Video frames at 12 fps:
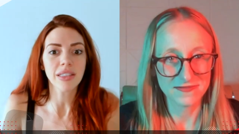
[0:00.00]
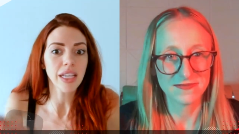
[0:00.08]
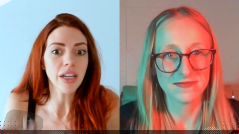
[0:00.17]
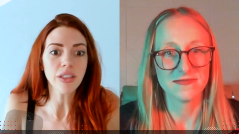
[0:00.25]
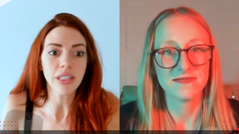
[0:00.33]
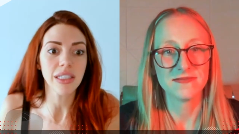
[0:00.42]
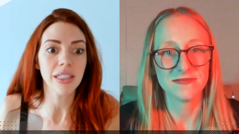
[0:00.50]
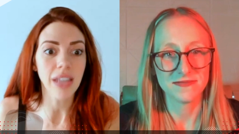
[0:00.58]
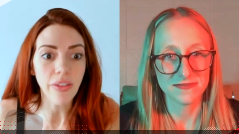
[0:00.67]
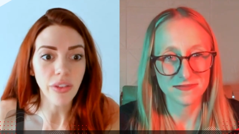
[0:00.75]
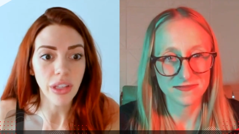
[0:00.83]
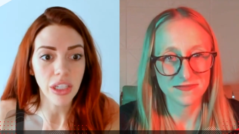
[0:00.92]
Speaker 1: sales has
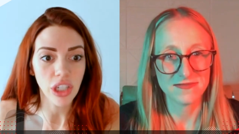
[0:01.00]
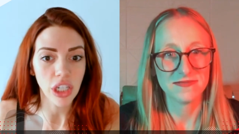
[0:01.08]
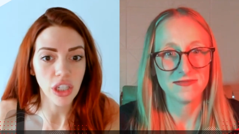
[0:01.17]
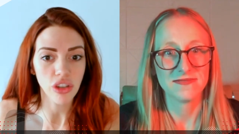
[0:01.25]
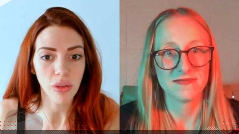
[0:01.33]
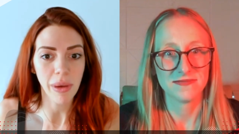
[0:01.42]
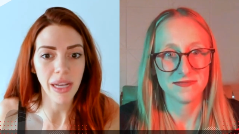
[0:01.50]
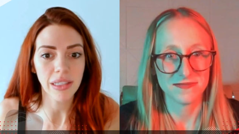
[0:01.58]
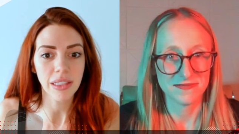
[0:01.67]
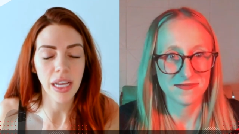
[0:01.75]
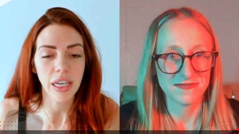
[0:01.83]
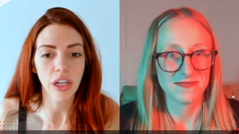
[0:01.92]
definitely changed over the
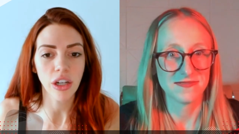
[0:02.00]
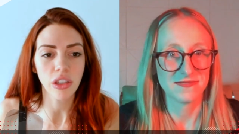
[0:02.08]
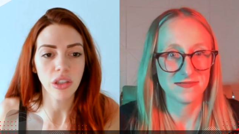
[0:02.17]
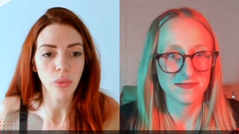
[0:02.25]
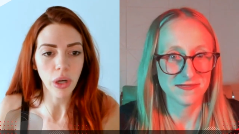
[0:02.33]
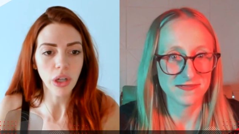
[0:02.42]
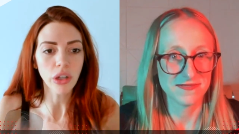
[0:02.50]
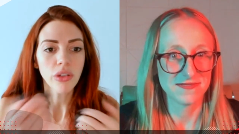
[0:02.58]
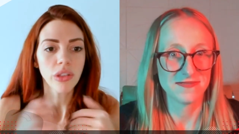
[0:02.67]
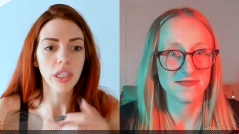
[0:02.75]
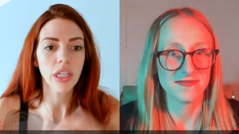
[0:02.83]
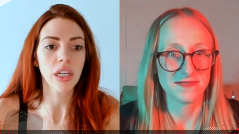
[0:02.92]
past 10 years, what are you
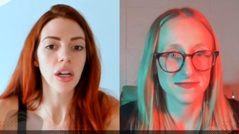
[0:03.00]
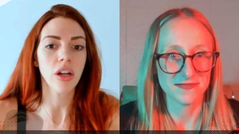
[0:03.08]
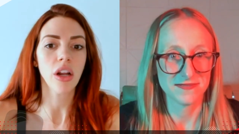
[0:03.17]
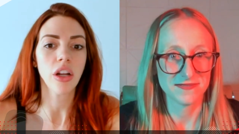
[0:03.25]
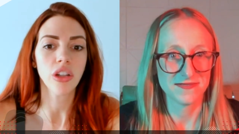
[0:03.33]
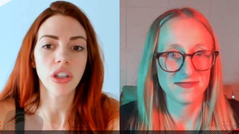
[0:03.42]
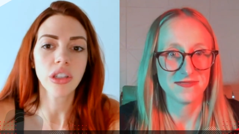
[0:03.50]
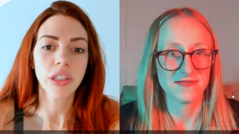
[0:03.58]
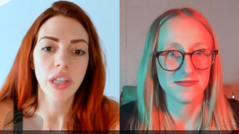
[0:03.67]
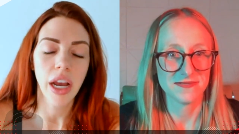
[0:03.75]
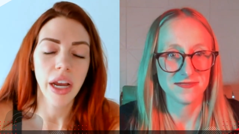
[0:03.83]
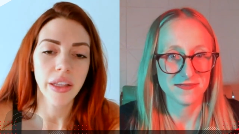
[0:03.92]
seeing on, on your
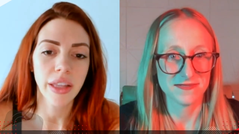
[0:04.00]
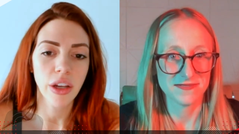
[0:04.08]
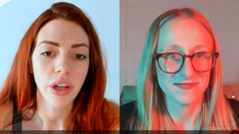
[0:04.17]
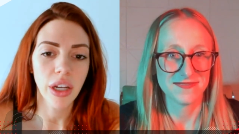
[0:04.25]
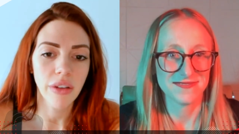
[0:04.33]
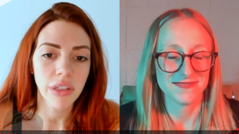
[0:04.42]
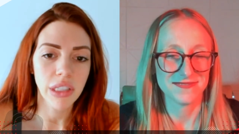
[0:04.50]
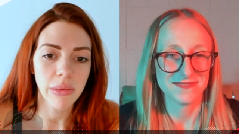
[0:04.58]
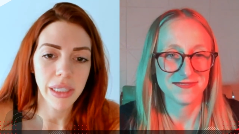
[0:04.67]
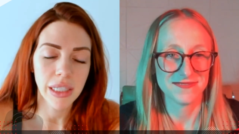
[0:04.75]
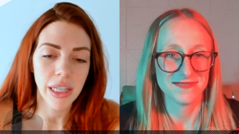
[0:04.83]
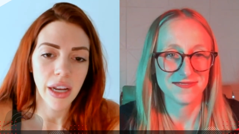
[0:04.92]
side that you can give us some
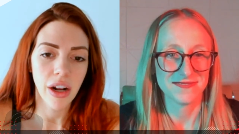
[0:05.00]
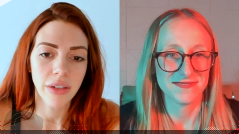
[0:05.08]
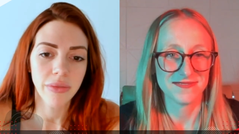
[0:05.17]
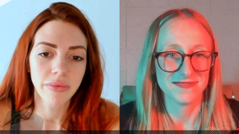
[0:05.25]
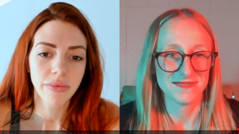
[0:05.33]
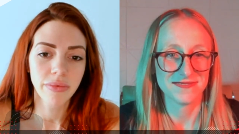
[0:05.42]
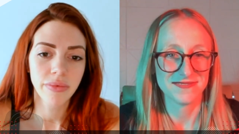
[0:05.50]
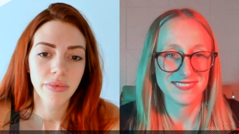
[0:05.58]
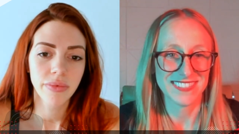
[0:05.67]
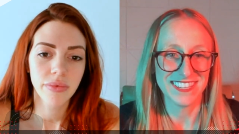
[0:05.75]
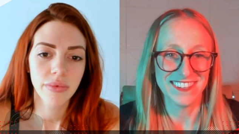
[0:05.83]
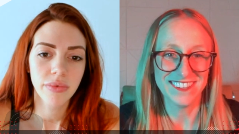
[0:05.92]
insight on?
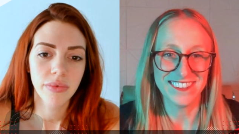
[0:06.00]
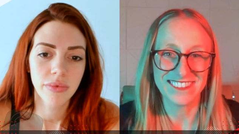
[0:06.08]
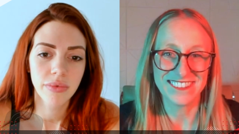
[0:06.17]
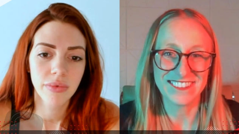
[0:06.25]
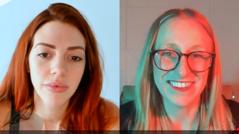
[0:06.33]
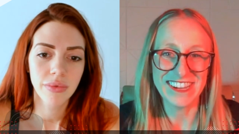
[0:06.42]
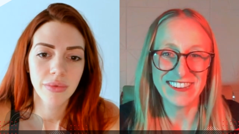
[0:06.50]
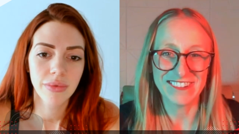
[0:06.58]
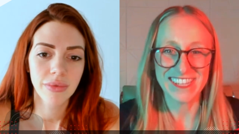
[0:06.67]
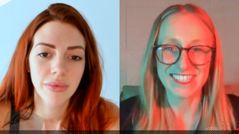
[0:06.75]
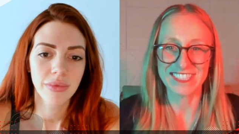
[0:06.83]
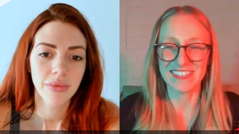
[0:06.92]
Speaker 2: Oh, great
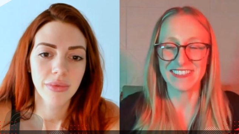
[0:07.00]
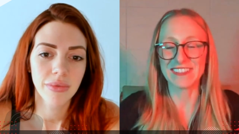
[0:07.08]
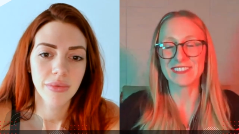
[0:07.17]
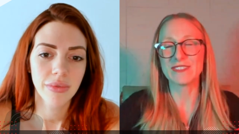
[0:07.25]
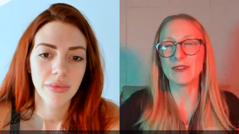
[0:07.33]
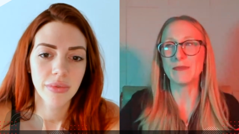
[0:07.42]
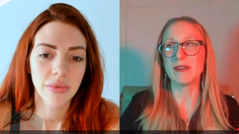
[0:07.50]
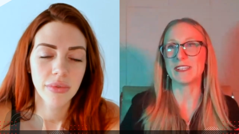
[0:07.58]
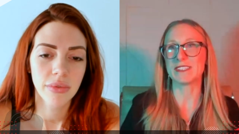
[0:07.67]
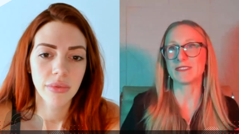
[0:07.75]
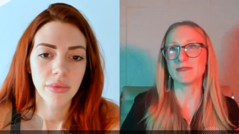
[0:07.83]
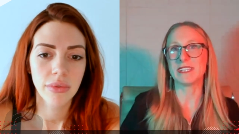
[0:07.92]
question. There's so
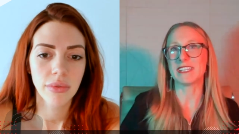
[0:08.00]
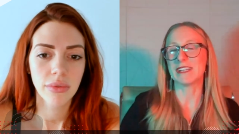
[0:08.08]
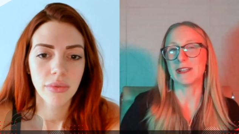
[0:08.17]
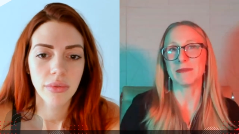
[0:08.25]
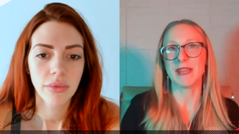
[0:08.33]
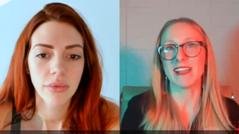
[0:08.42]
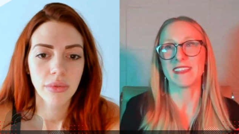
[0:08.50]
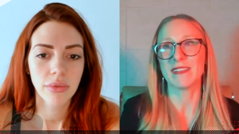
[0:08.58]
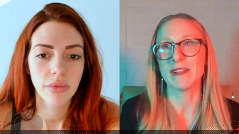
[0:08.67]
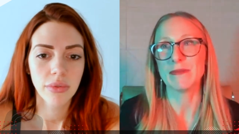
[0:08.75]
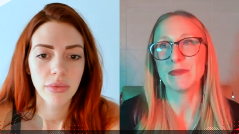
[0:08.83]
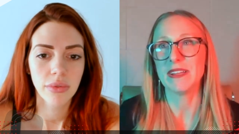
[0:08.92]
much we could unpack
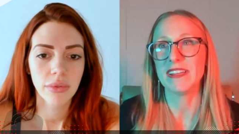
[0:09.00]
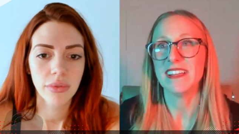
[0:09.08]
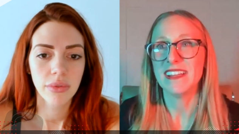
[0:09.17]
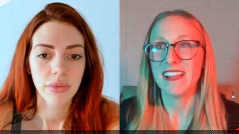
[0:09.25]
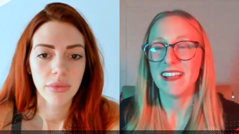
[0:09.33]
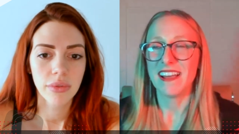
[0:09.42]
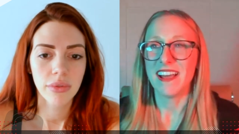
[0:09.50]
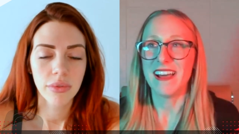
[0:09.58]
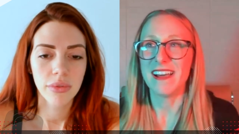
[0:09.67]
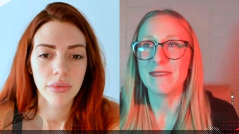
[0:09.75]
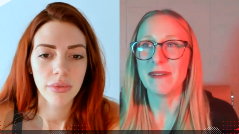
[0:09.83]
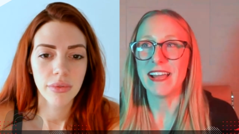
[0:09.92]
there, but
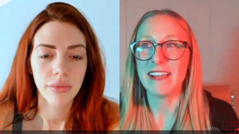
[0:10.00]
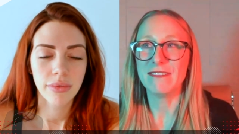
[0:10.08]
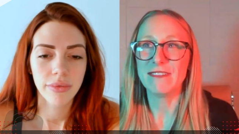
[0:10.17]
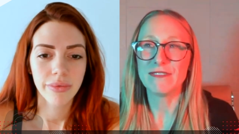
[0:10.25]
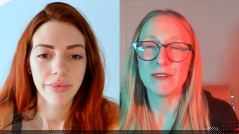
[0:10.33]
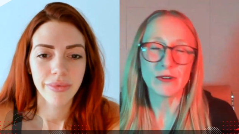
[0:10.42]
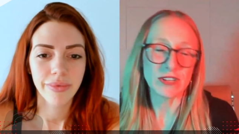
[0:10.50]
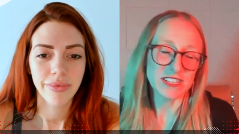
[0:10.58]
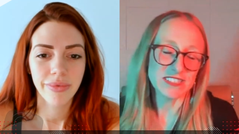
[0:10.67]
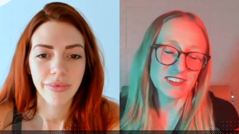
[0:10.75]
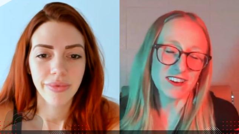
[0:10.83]
um, I would focus